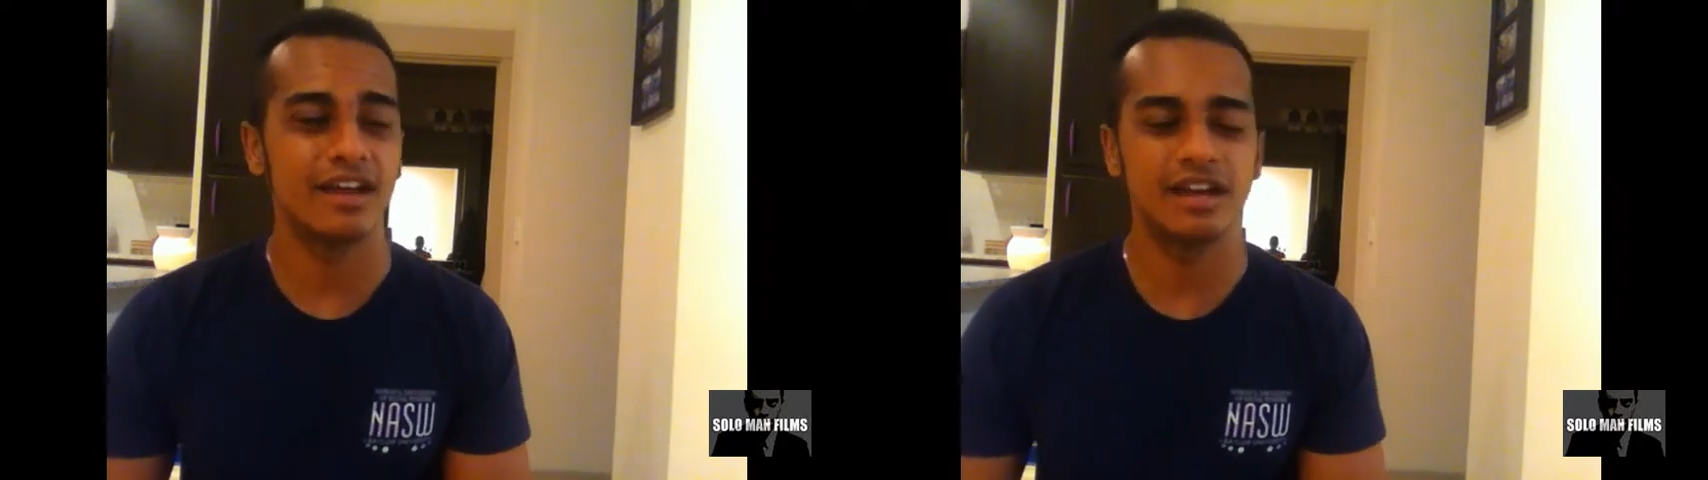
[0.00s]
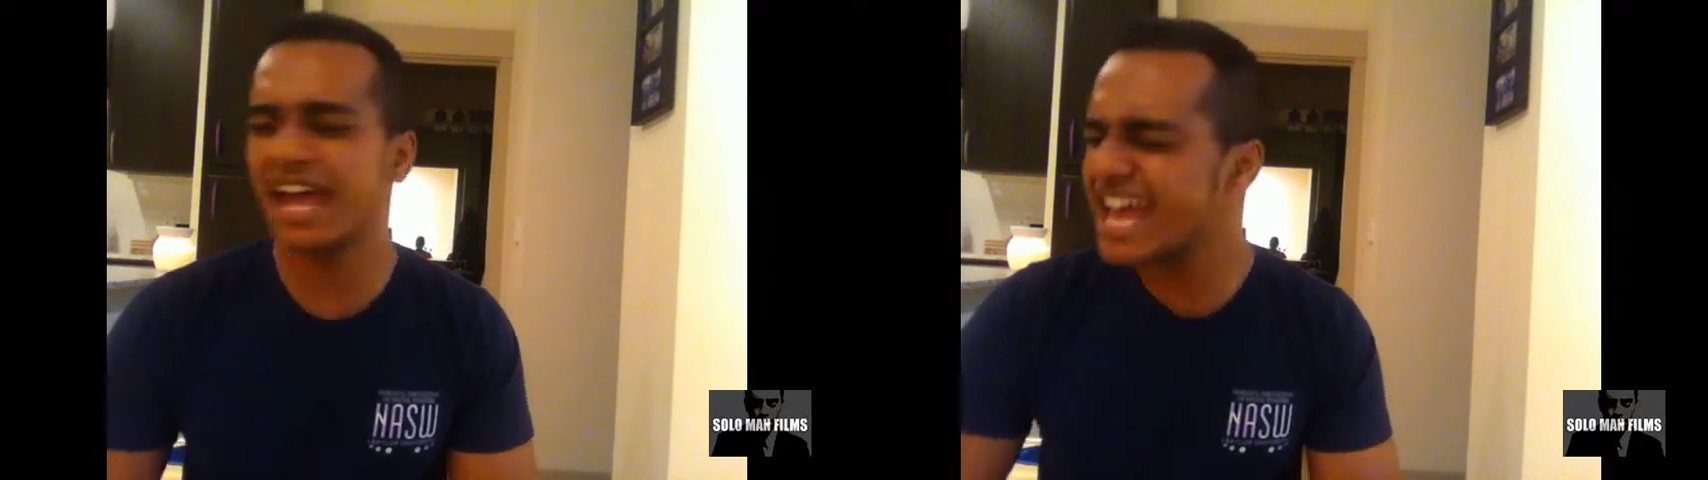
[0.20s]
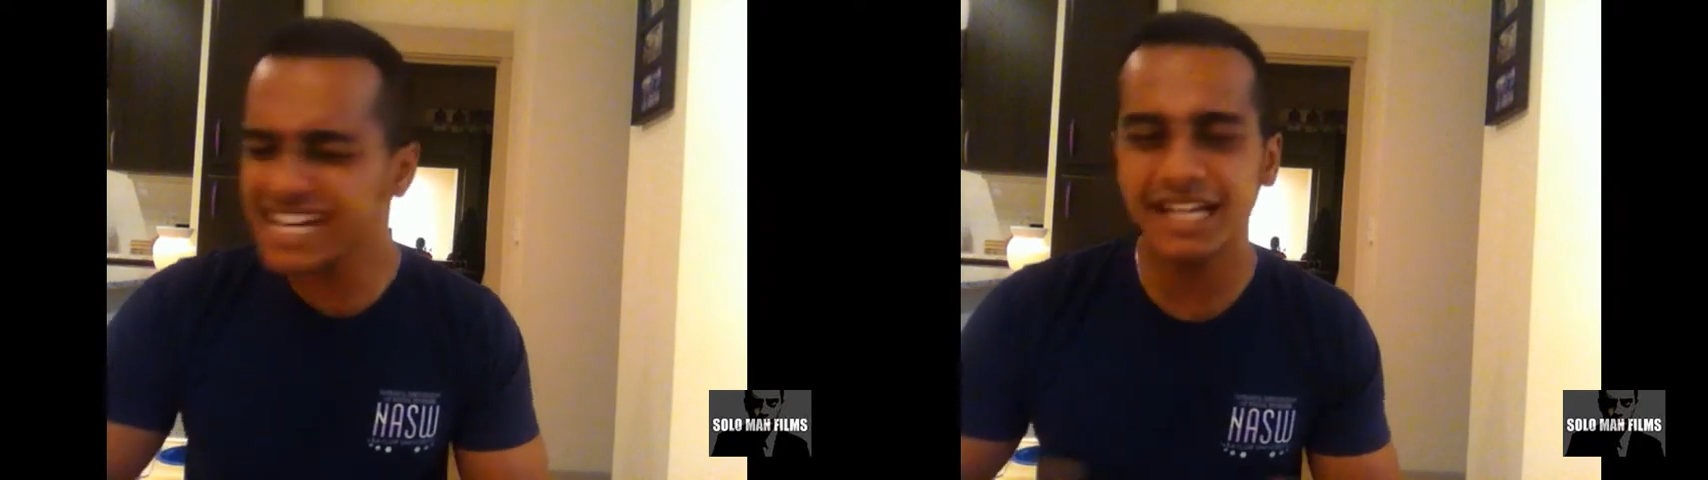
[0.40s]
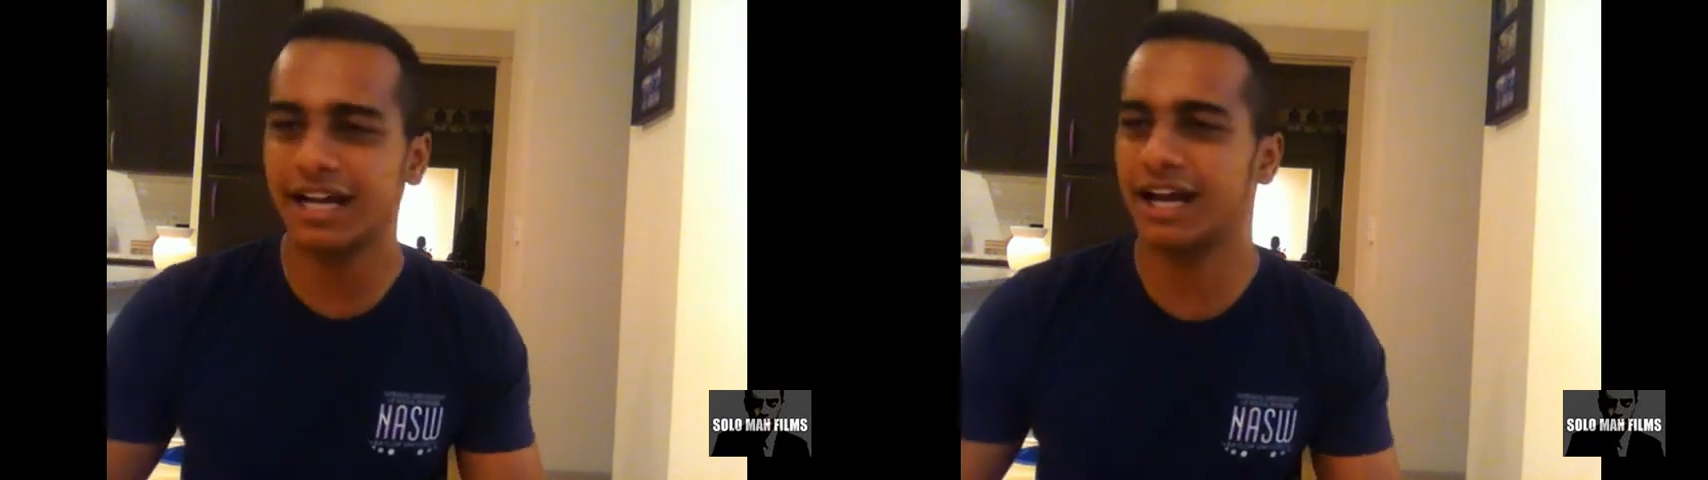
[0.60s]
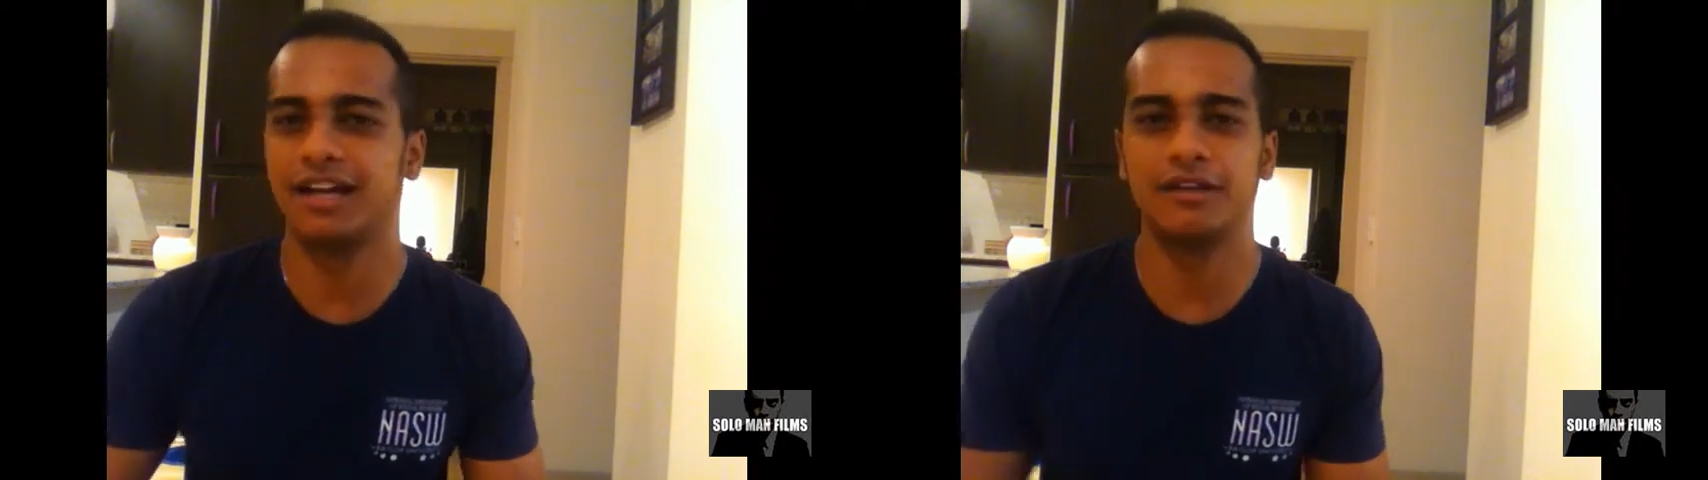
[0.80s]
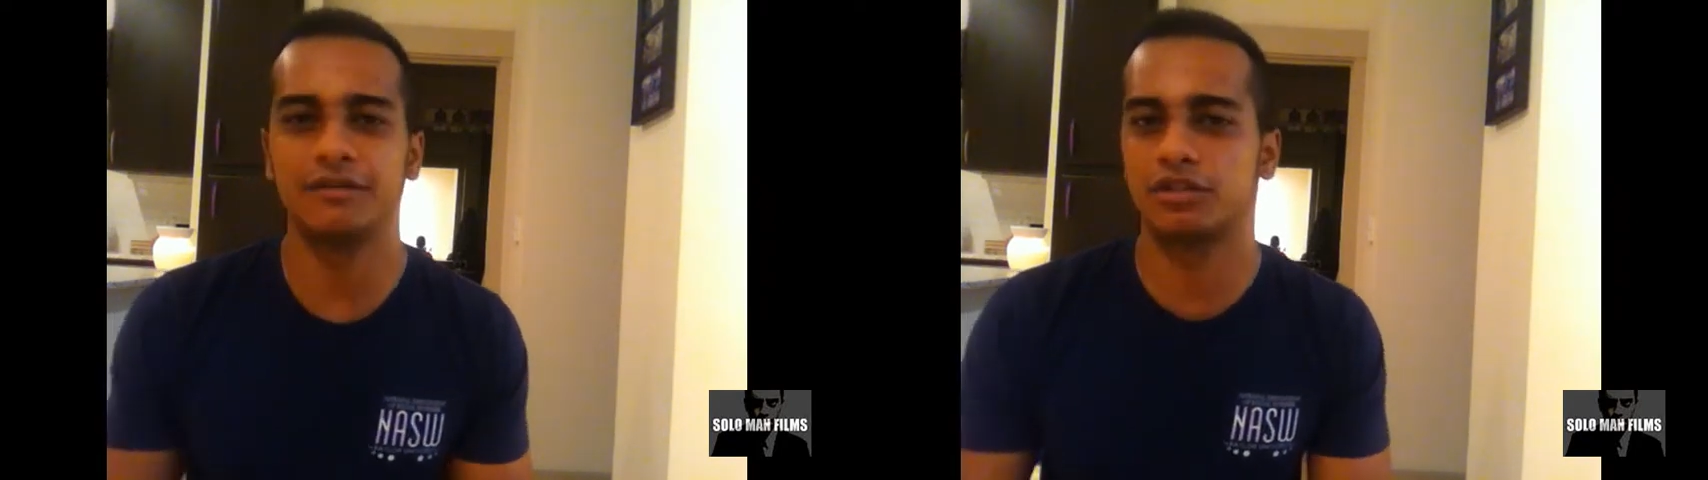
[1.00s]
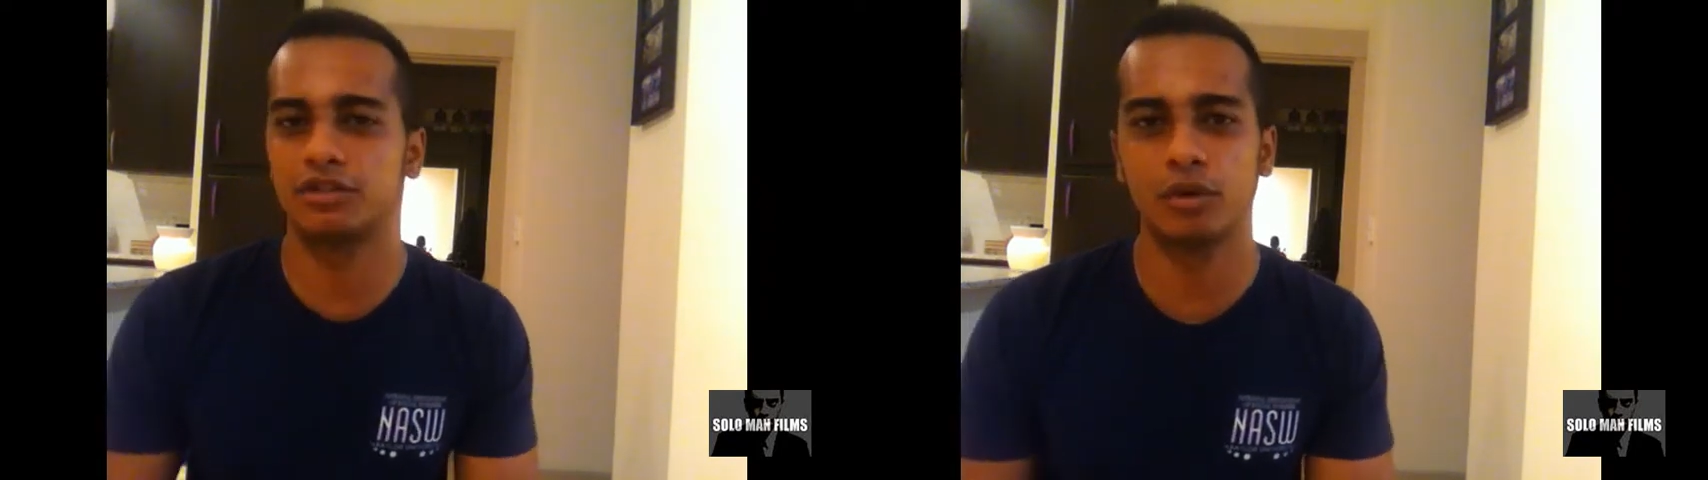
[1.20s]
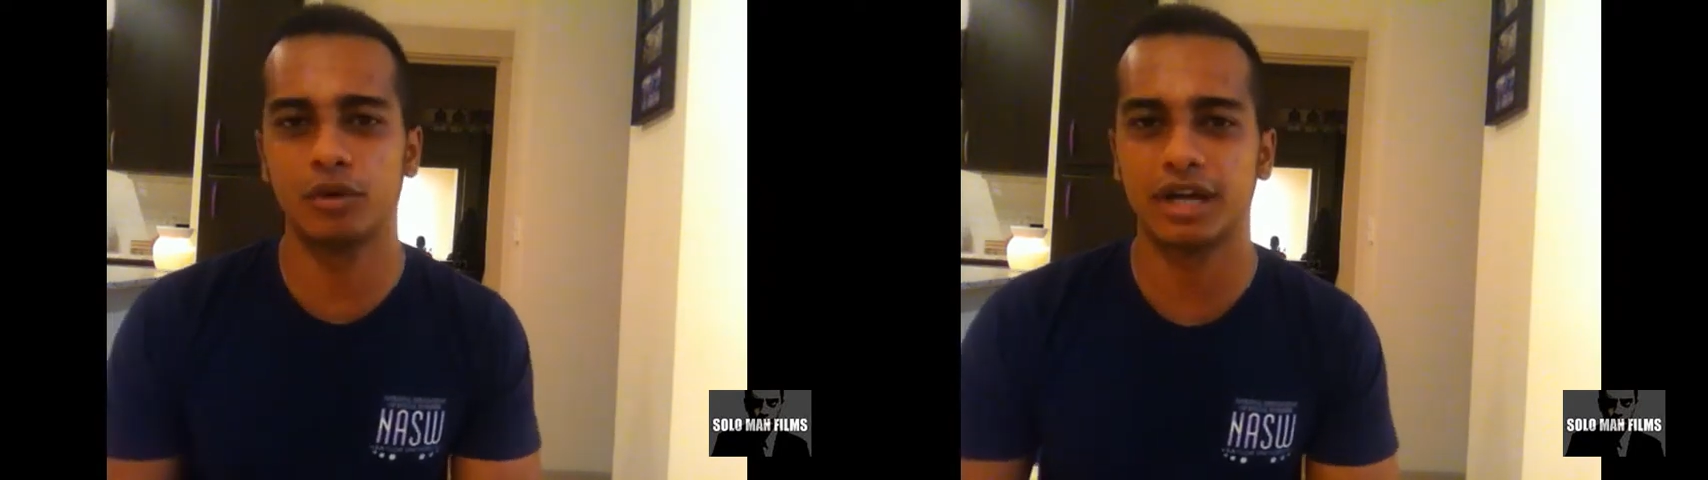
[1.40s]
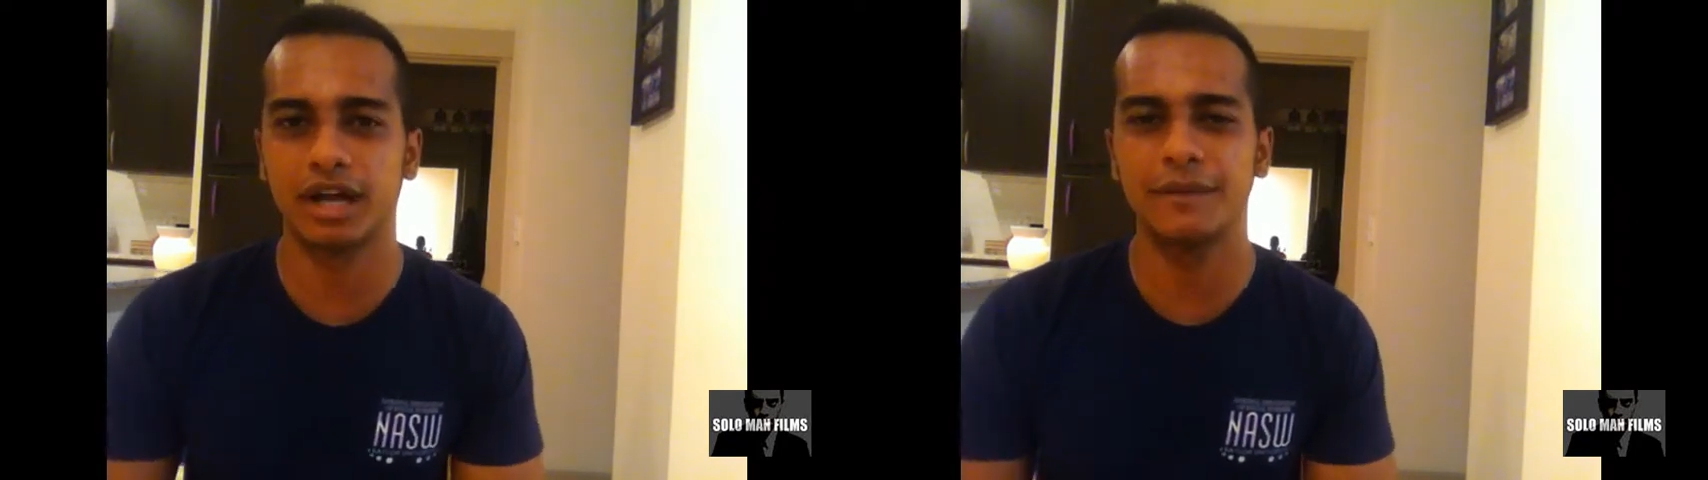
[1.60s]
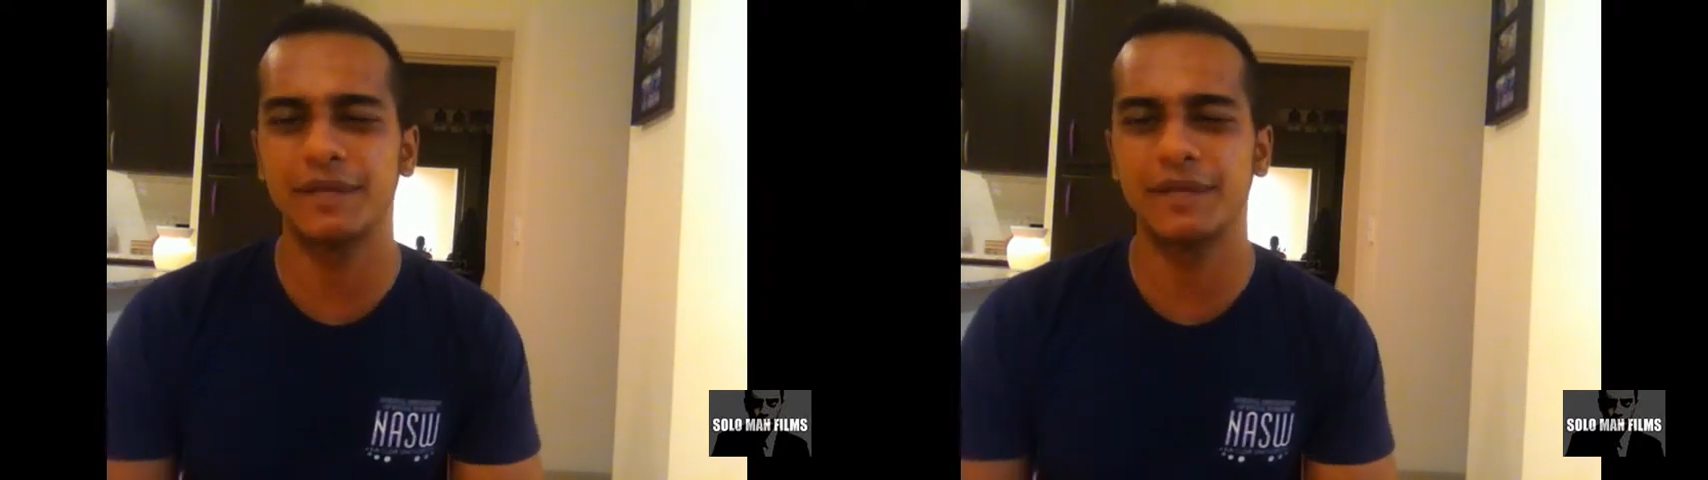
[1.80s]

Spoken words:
any kind of story.